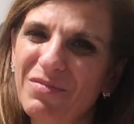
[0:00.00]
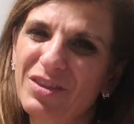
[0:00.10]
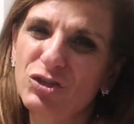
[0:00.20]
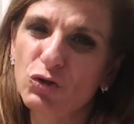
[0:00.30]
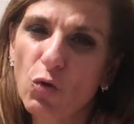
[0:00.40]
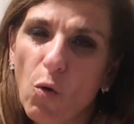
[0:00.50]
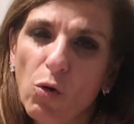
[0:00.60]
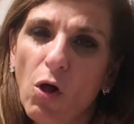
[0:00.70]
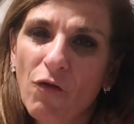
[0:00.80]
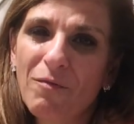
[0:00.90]
The
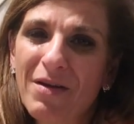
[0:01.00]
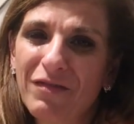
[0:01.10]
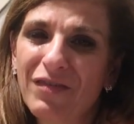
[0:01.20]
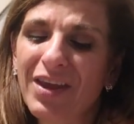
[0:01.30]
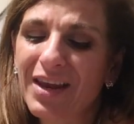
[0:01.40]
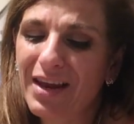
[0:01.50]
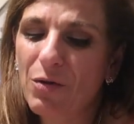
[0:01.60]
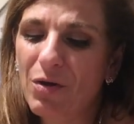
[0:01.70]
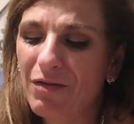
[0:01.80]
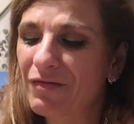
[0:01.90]
sole of my feet
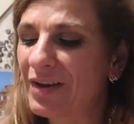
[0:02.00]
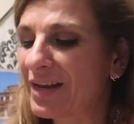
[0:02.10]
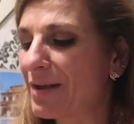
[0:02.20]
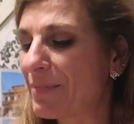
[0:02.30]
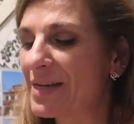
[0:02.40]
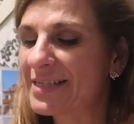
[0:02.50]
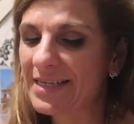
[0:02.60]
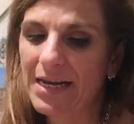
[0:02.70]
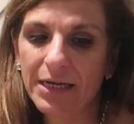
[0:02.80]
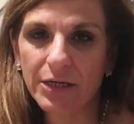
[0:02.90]
now are feeling a bit
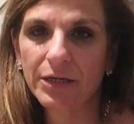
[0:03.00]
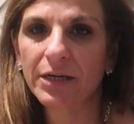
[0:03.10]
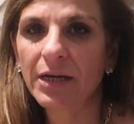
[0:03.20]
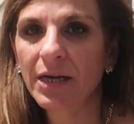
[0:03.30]
delicate.